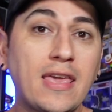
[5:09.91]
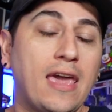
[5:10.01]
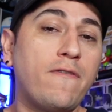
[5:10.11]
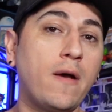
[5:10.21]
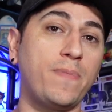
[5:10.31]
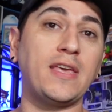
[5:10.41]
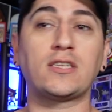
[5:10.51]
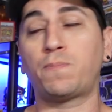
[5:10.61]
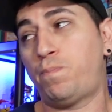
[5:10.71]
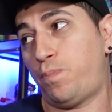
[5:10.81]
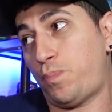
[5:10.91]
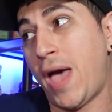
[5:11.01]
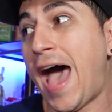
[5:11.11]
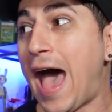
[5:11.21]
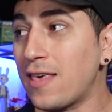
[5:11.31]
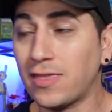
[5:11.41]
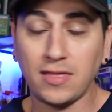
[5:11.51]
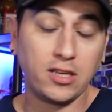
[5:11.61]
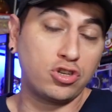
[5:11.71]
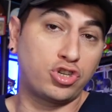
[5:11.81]
give up this path and
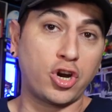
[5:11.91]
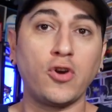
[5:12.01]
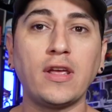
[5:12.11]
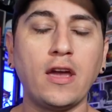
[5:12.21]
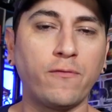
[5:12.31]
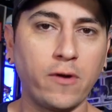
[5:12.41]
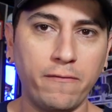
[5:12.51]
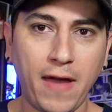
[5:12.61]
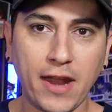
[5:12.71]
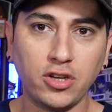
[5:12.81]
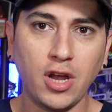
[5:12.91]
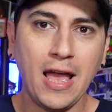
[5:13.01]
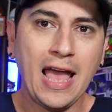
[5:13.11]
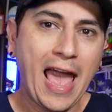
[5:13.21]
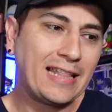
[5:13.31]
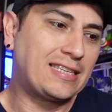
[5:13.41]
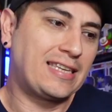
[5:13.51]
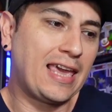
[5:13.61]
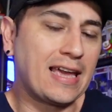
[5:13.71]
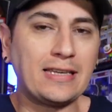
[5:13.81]
this journey of revenge and
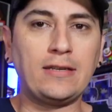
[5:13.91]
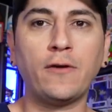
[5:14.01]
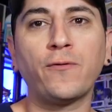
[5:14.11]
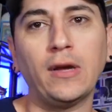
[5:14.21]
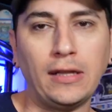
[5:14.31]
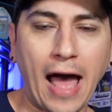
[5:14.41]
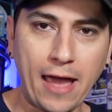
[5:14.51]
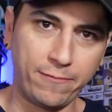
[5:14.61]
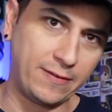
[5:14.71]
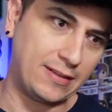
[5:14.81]
seek a different life,